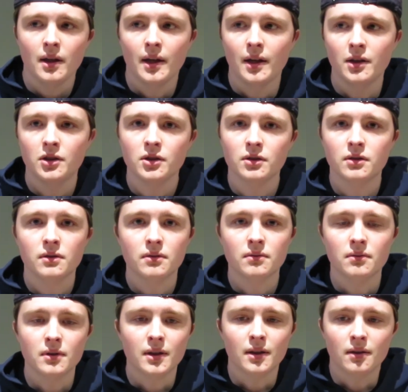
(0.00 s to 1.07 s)
and just
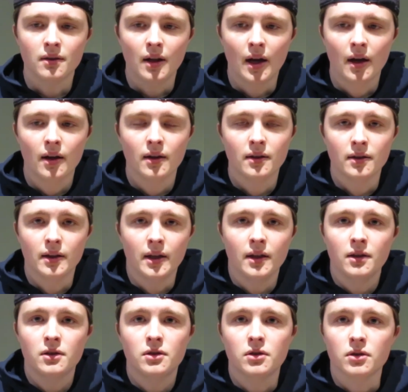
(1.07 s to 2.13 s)
uh,
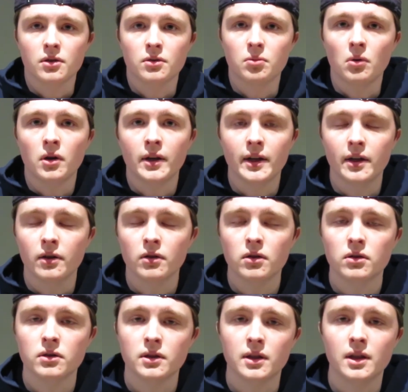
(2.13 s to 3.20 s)
they just want to hear
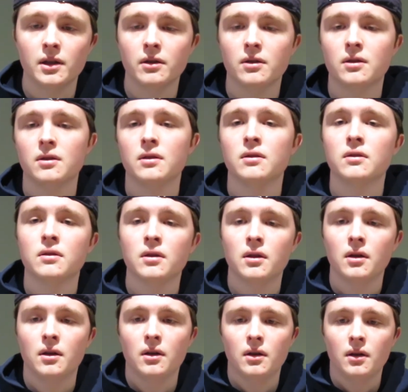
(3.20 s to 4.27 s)
their secrets and
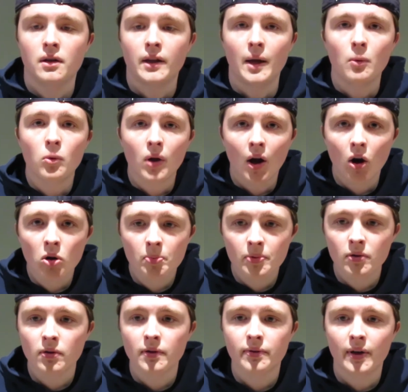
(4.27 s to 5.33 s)
they will help
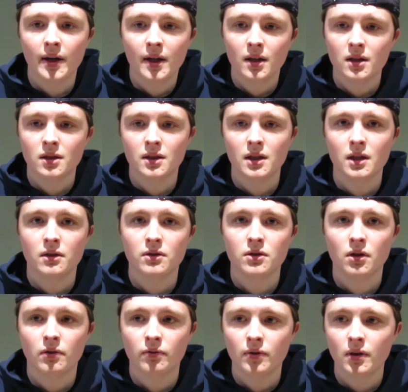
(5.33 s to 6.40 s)
you if any of the secrets
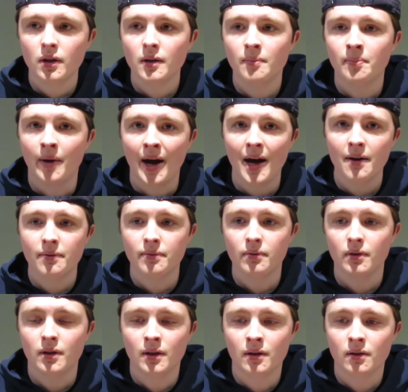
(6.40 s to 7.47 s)
are really bad
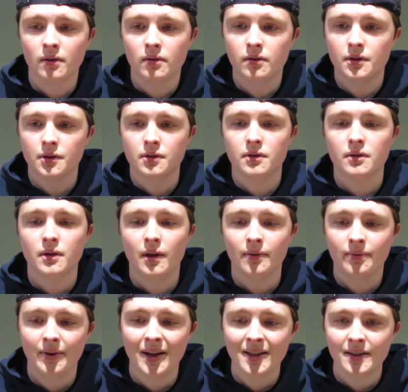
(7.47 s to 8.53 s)
and just
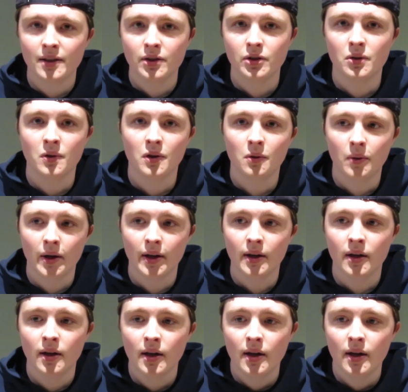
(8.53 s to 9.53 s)
affecting you in a way